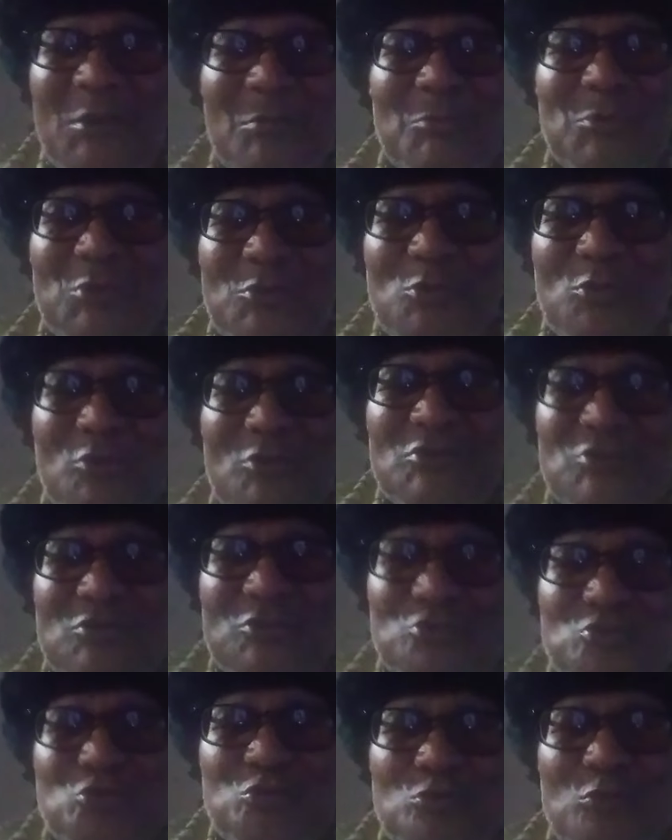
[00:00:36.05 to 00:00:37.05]
because
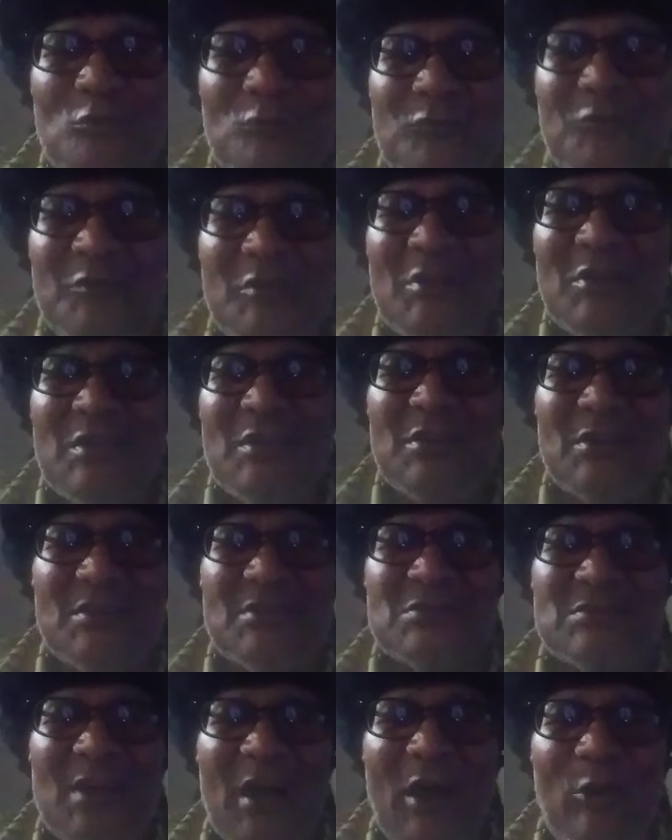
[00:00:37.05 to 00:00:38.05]
the truth is